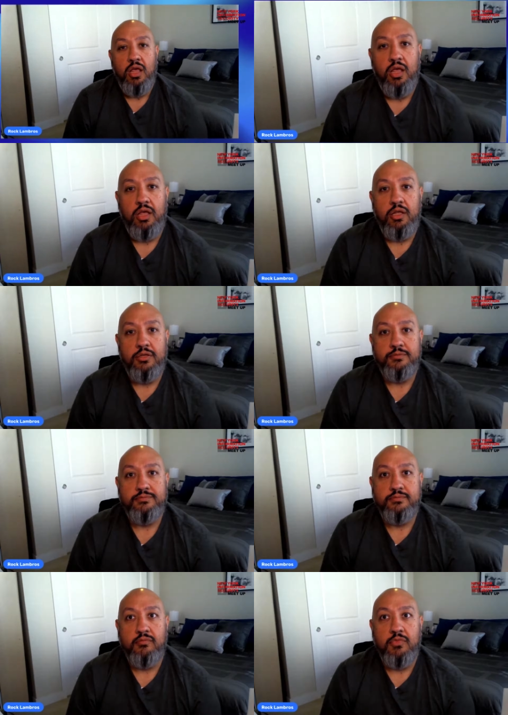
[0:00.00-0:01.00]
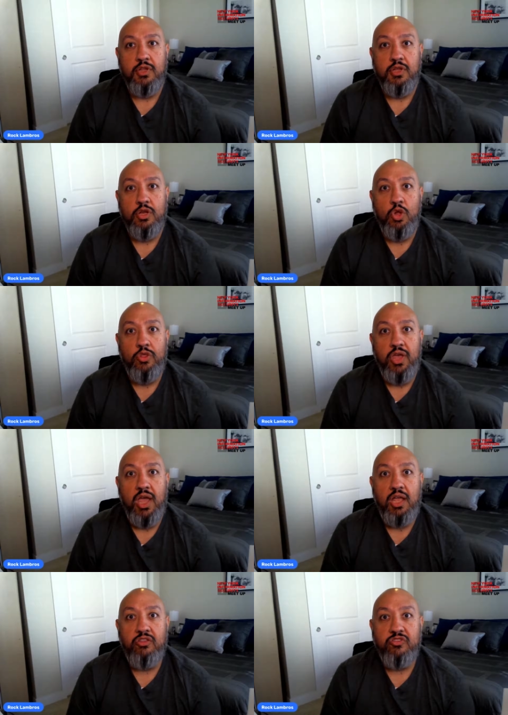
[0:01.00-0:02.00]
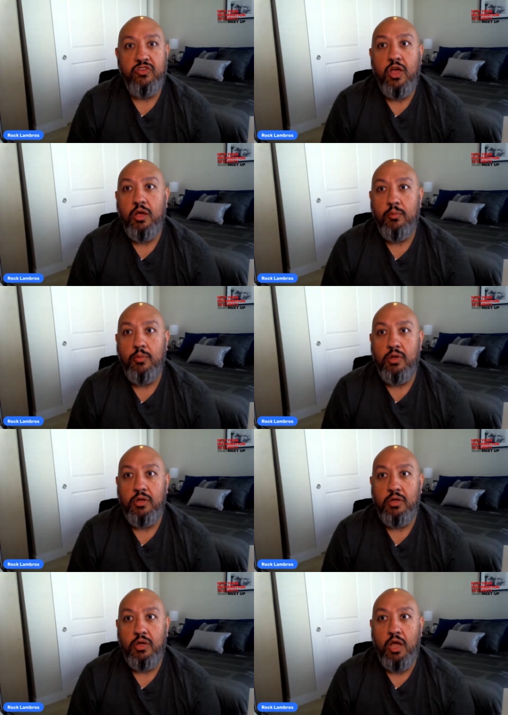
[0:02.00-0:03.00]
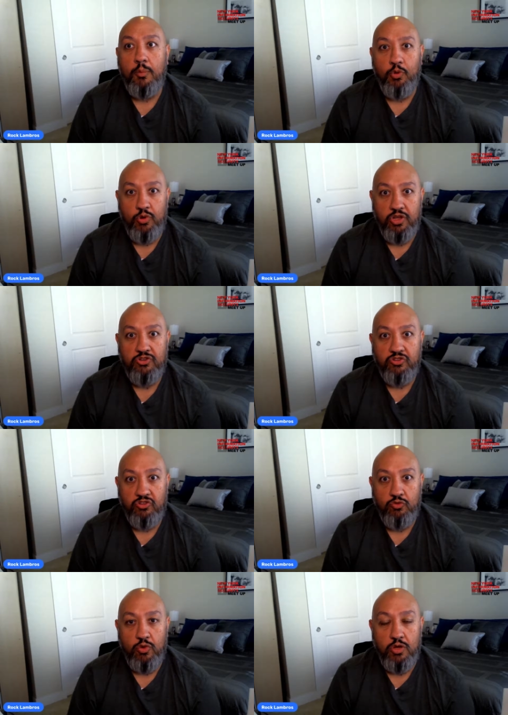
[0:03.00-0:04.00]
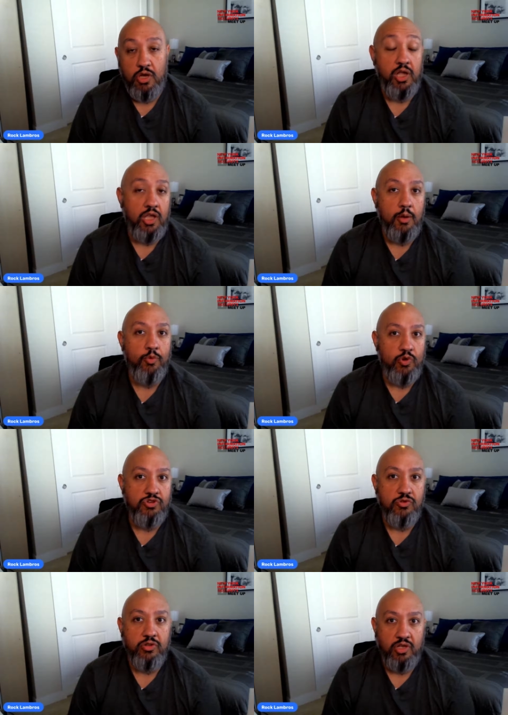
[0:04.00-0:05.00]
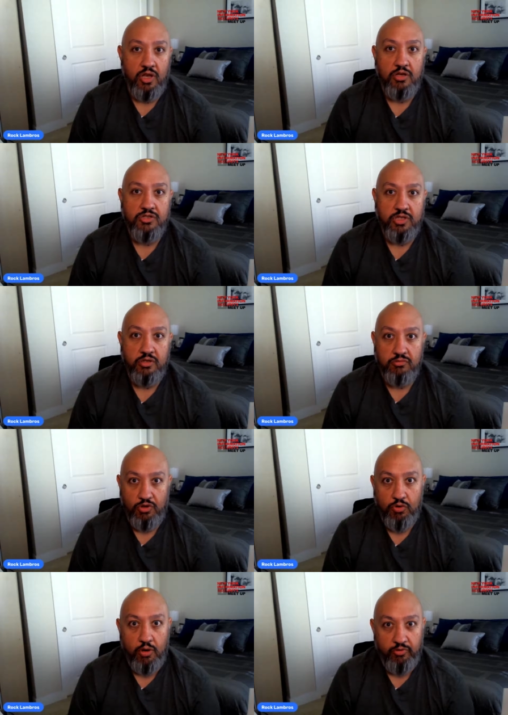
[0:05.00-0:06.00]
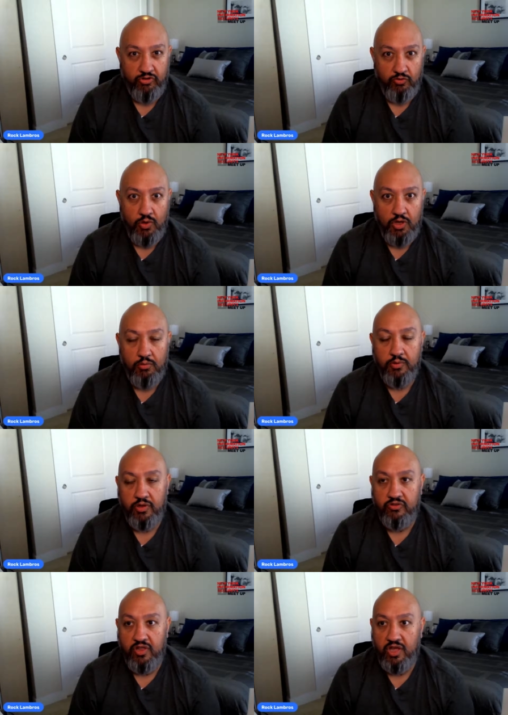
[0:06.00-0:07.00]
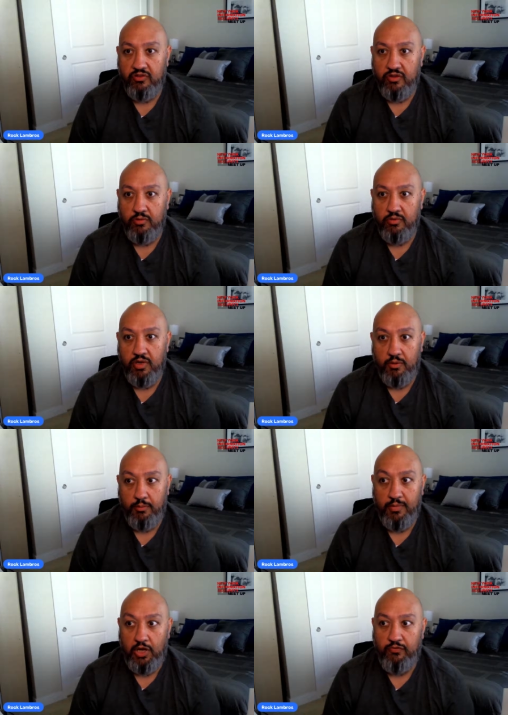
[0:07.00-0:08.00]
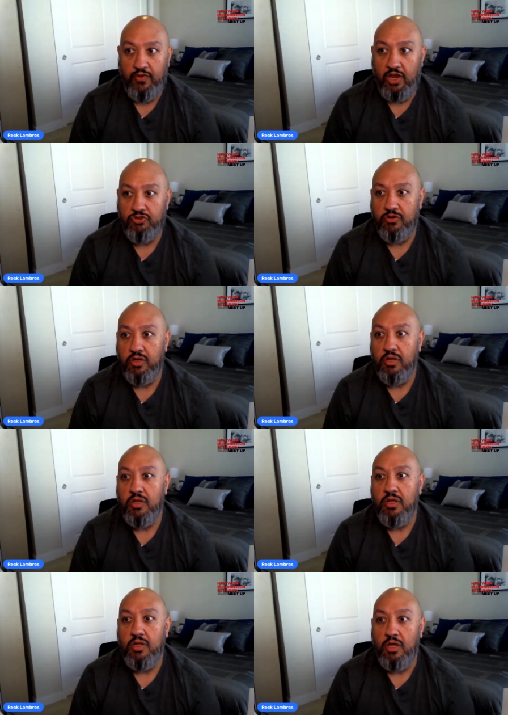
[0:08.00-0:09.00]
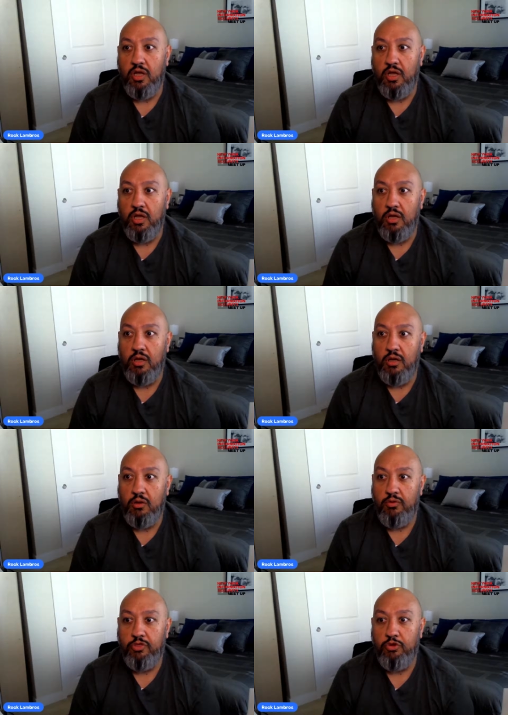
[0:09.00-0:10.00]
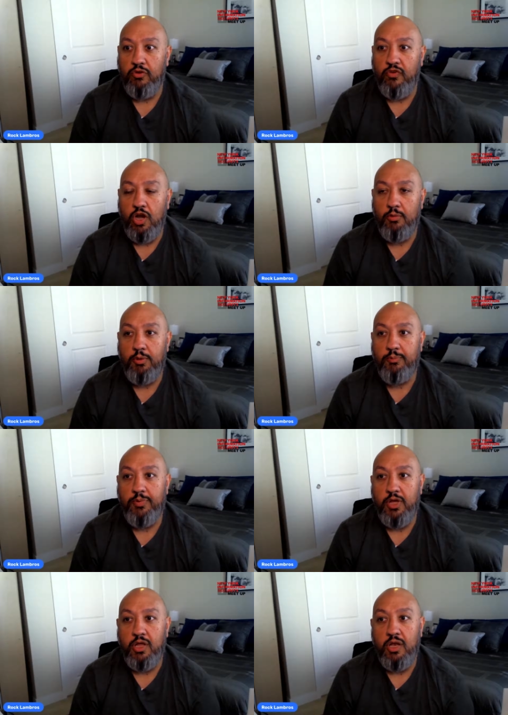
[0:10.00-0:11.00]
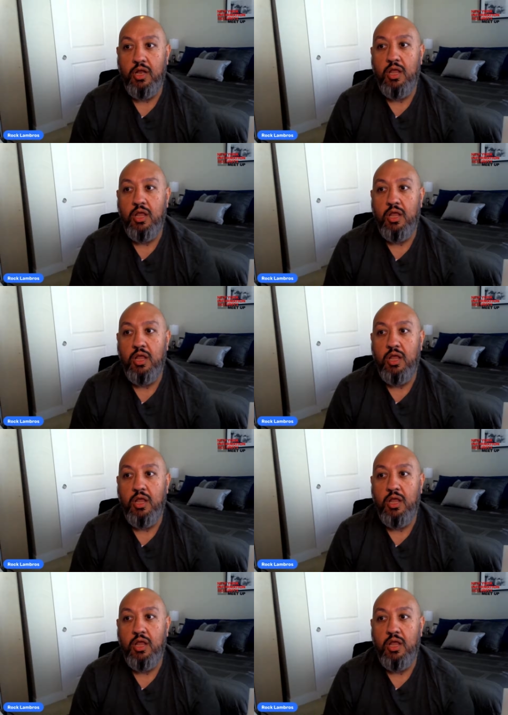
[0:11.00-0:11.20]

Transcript: um, they had some operations as well, like operational technology requirements as well, because they had some kind of manufacturing within their environment. But